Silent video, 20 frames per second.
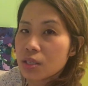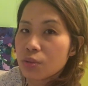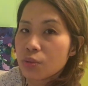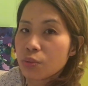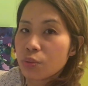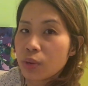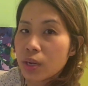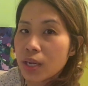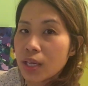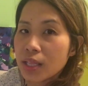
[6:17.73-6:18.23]

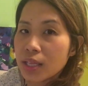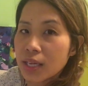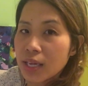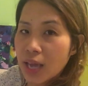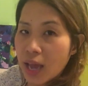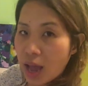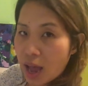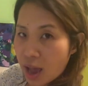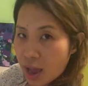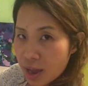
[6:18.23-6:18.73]
really
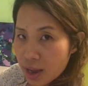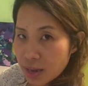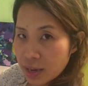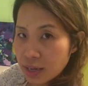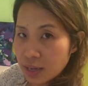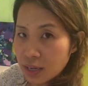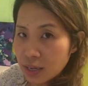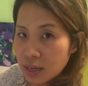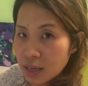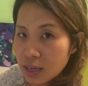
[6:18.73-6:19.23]

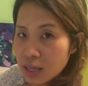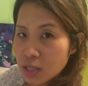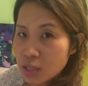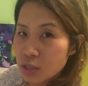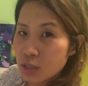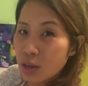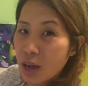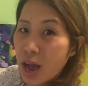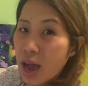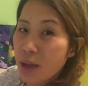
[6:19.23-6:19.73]
high,
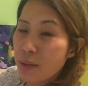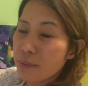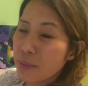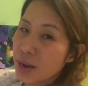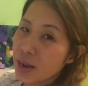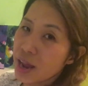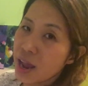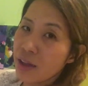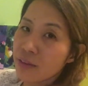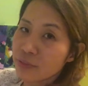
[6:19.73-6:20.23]
so I
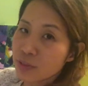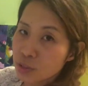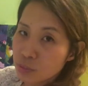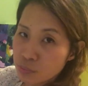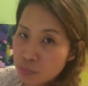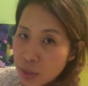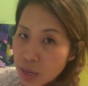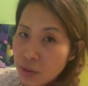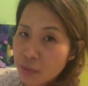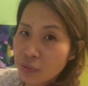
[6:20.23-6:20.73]
might have to
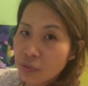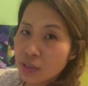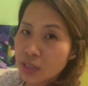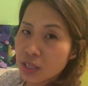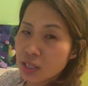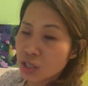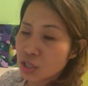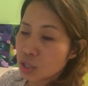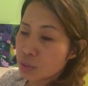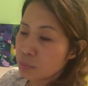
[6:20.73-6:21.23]
pay for the
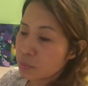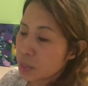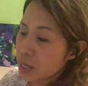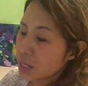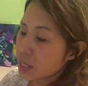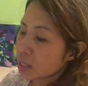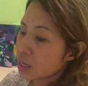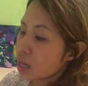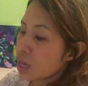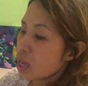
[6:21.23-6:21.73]

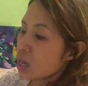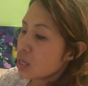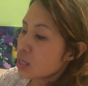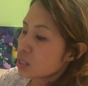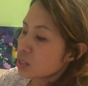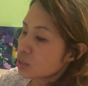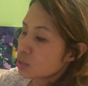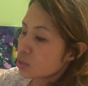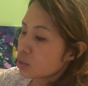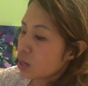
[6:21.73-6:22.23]
shipping.
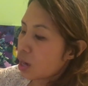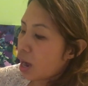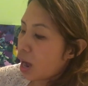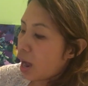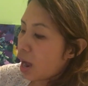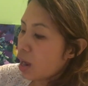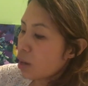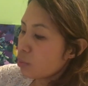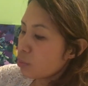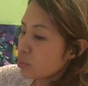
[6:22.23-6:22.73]
So
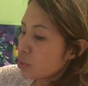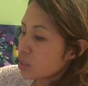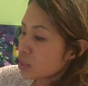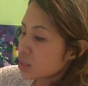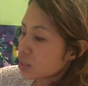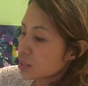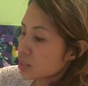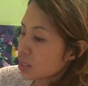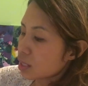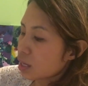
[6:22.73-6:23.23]
I would,
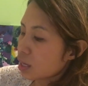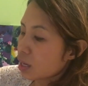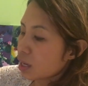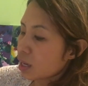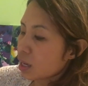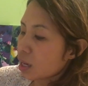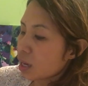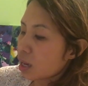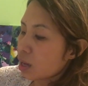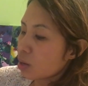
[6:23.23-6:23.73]

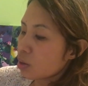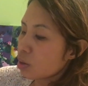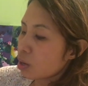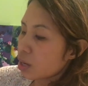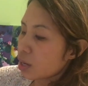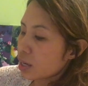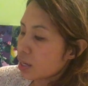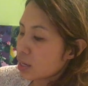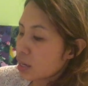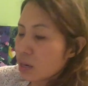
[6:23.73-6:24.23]

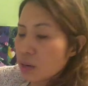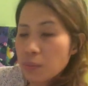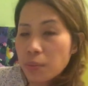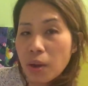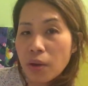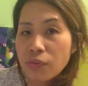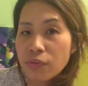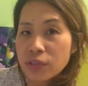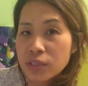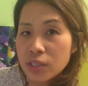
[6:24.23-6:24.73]
and then
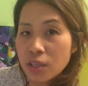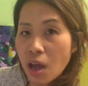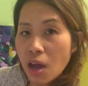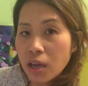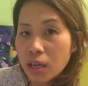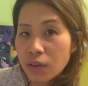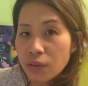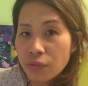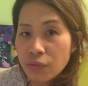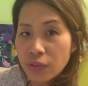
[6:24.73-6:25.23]
about
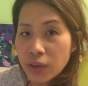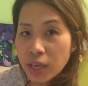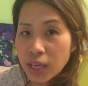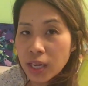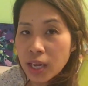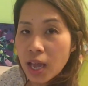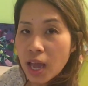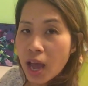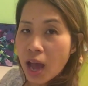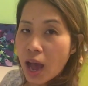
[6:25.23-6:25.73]

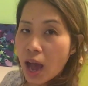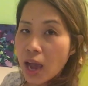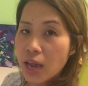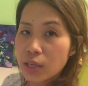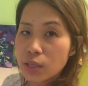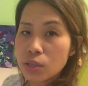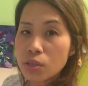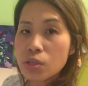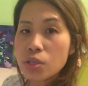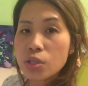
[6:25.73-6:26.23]
photography, I
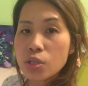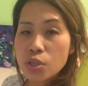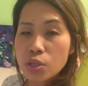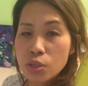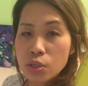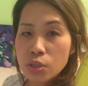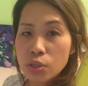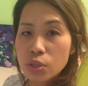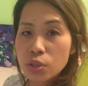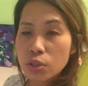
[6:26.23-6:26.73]
used
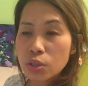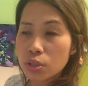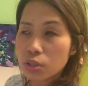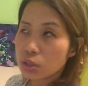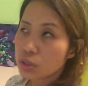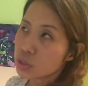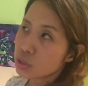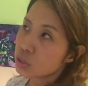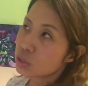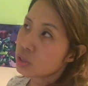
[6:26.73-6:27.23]
to
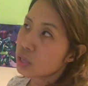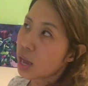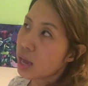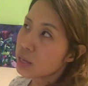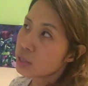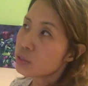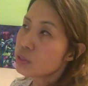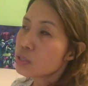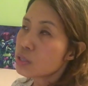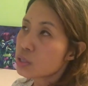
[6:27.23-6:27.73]

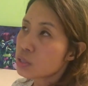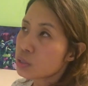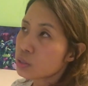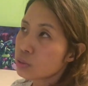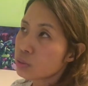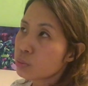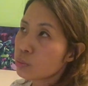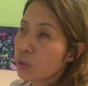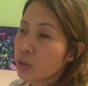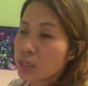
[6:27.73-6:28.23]

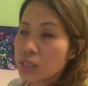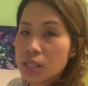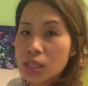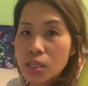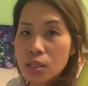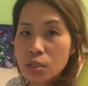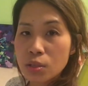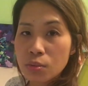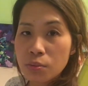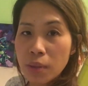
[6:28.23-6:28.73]

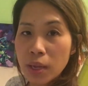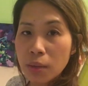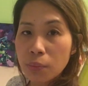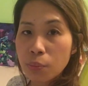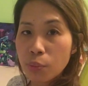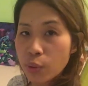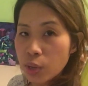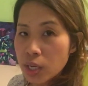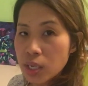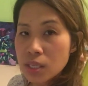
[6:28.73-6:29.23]
wanted to make
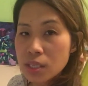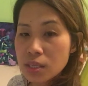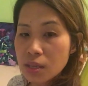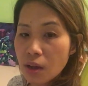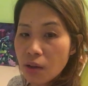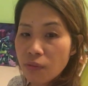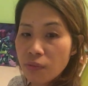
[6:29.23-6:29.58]
prints of